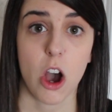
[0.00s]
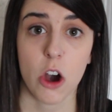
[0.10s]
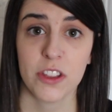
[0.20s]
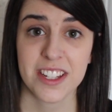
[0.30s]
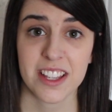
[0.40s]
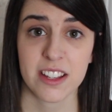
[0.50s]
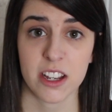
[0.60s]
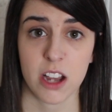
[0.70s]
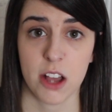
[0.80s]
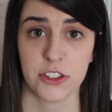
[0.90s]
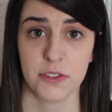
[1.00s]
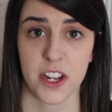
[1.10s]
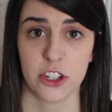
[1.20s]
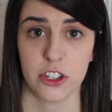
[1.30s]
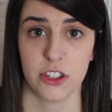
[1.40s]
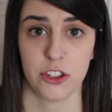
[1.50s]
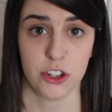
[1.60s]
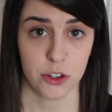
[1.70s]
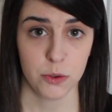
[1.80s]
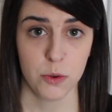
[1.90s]
All these things that conservationists
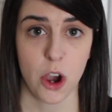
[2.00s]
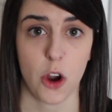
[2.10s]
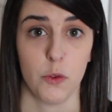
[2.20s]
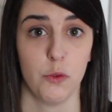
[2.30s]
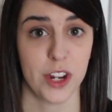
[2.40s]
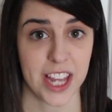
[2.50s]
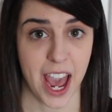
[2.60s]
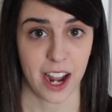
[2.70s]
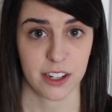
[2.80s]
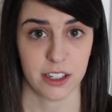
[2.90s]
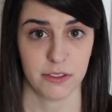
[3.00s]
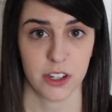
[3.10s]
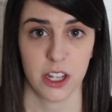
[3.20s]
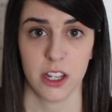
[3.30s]
do are reactive.